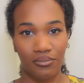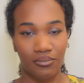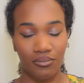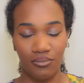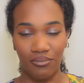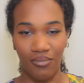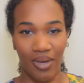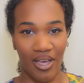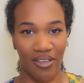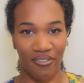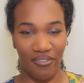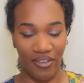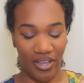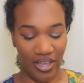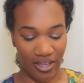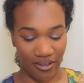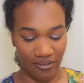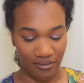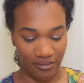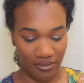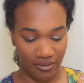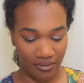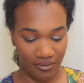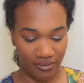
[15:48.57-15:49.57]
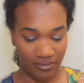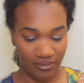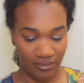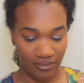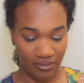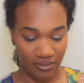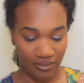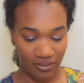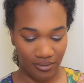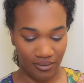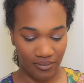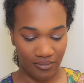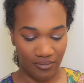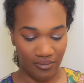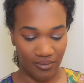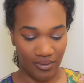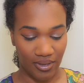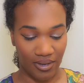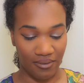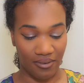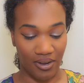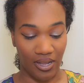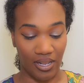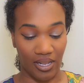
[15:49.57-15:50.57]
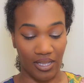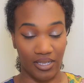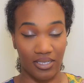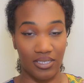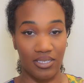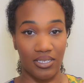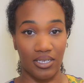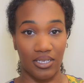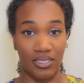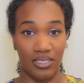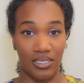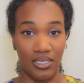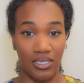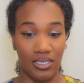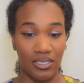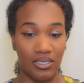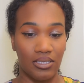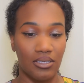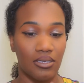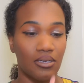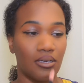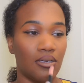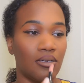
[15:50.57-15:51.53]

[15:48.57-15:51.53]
My fave. I've got like 6 of these.